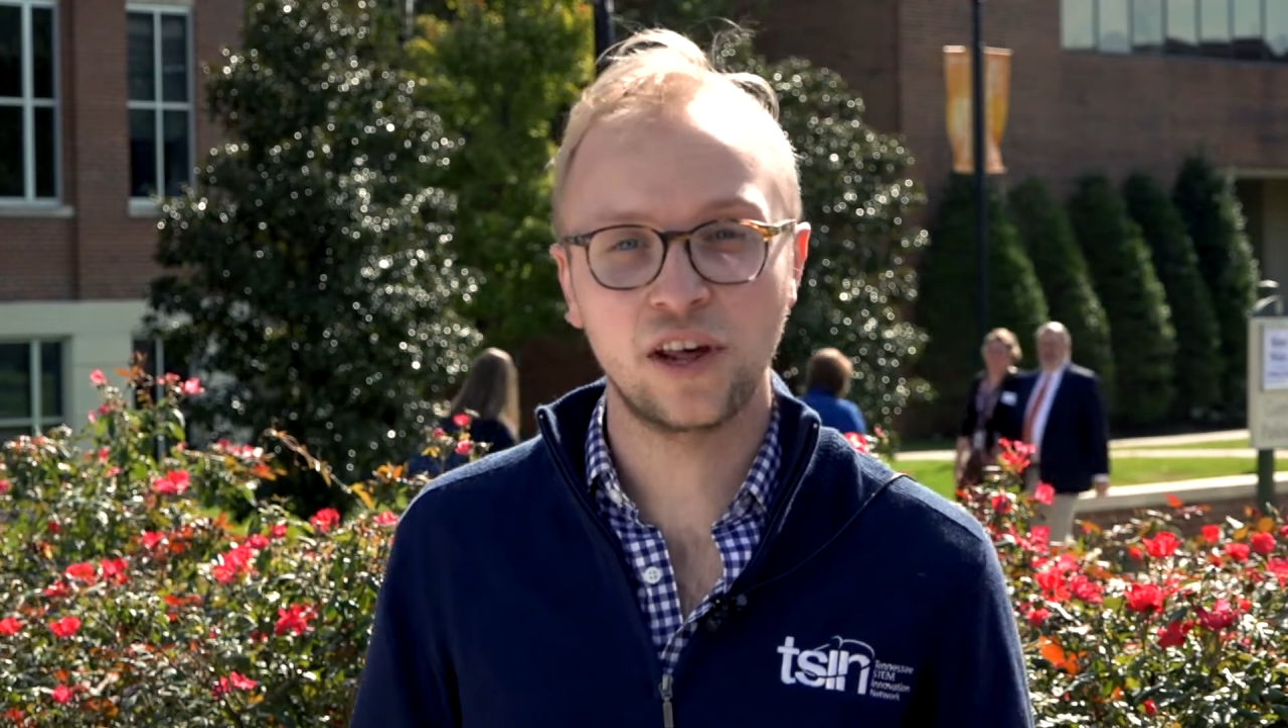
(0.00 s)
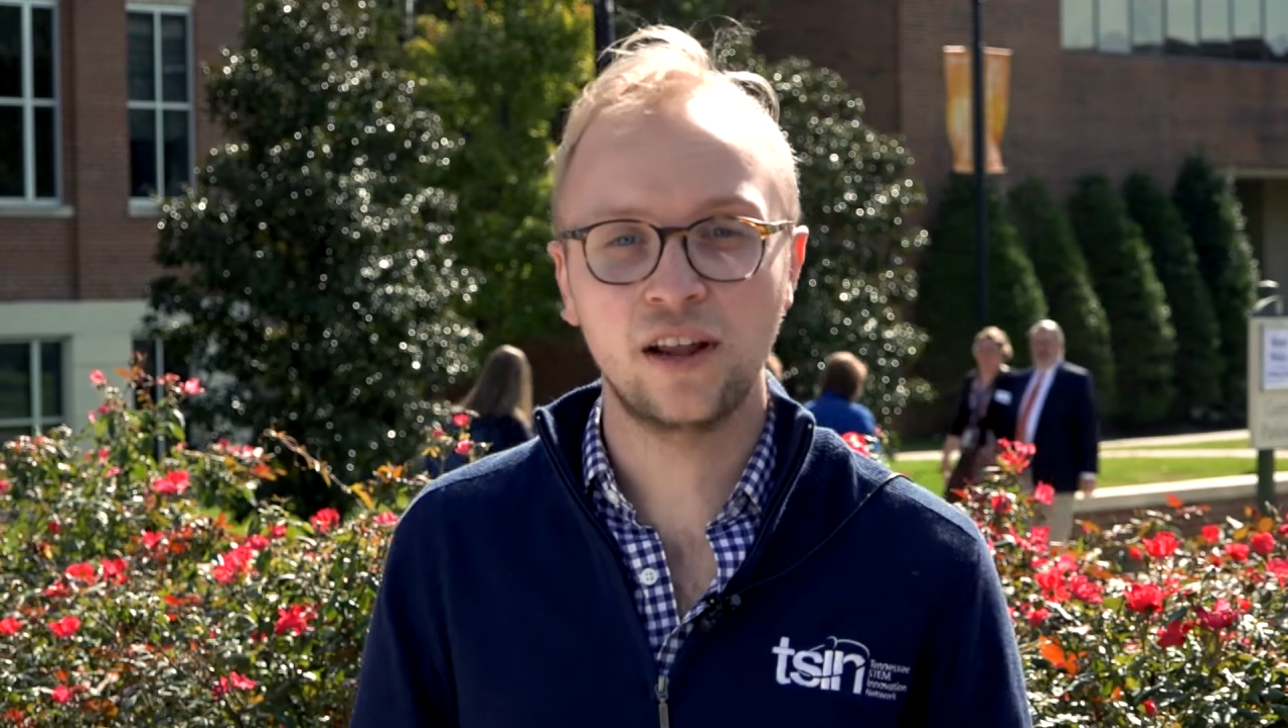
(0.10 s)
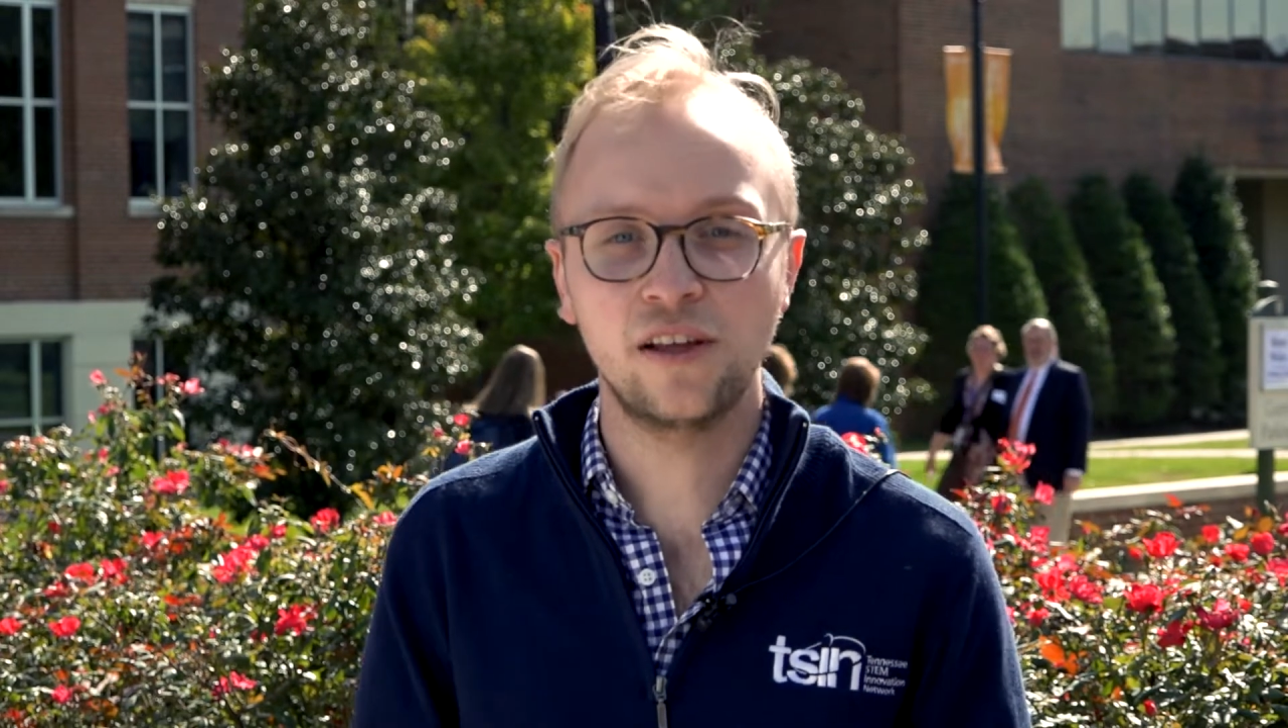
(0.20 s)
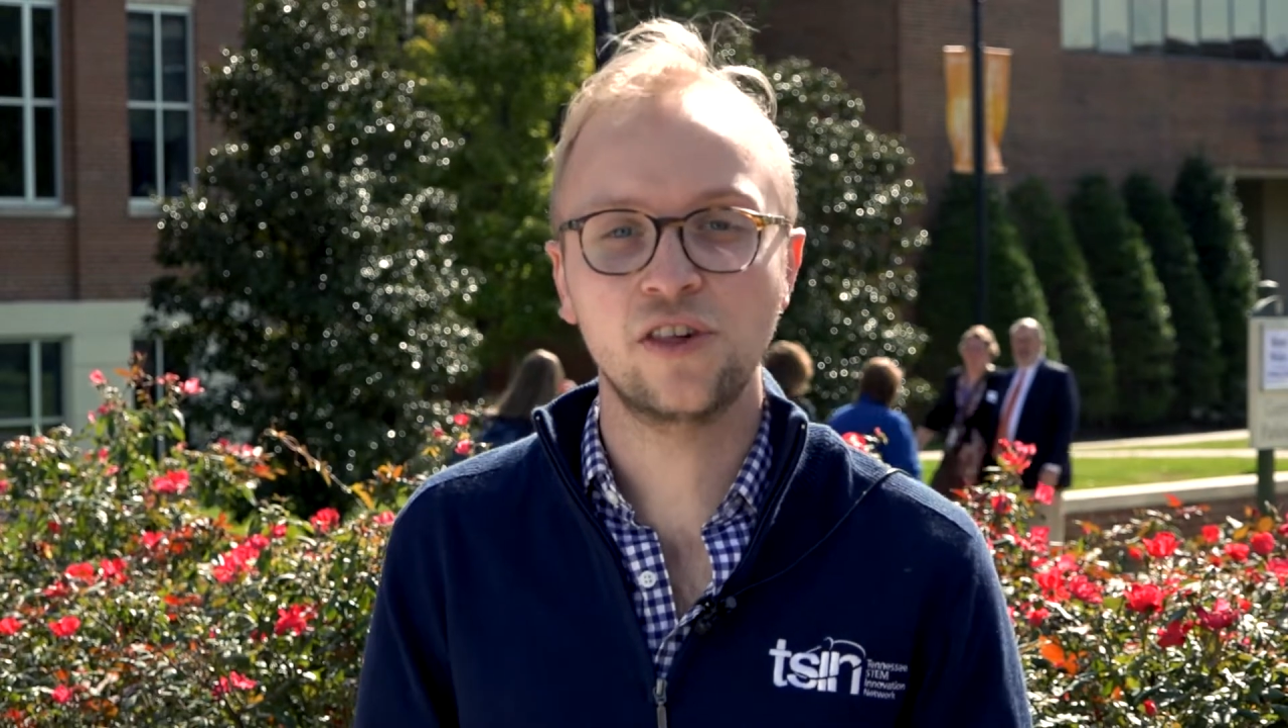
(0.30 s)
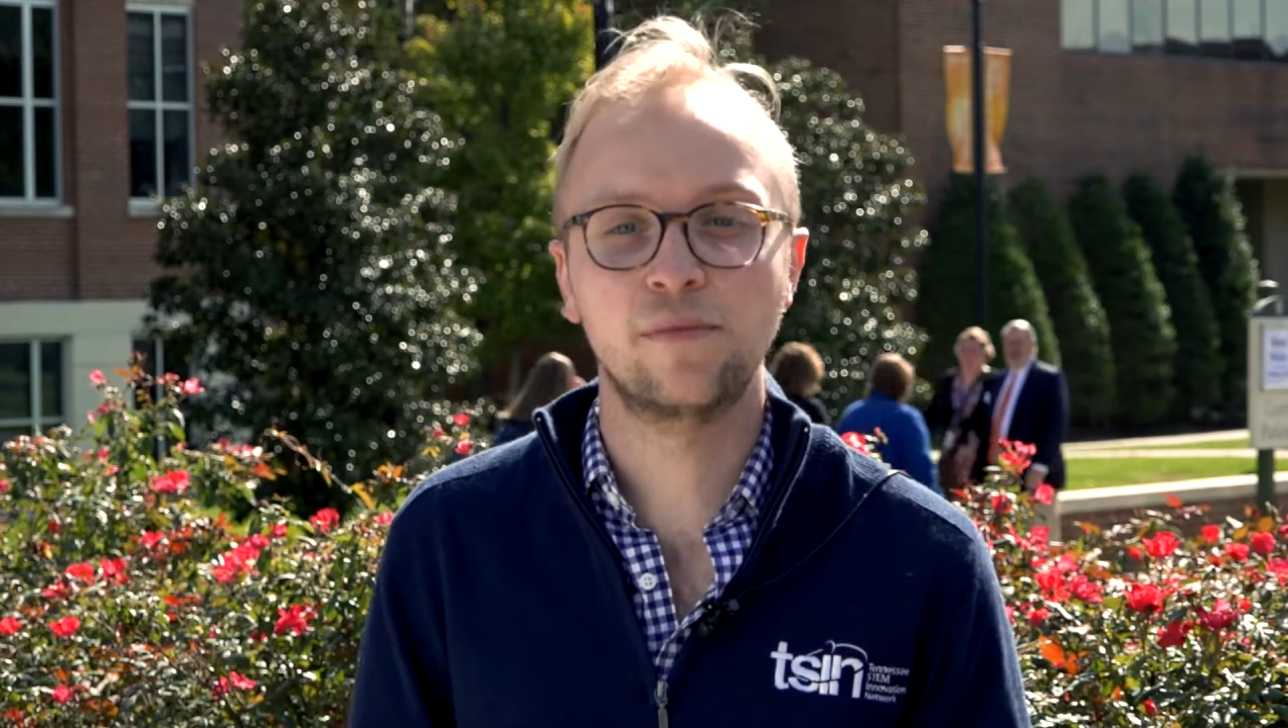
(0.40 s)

challenge?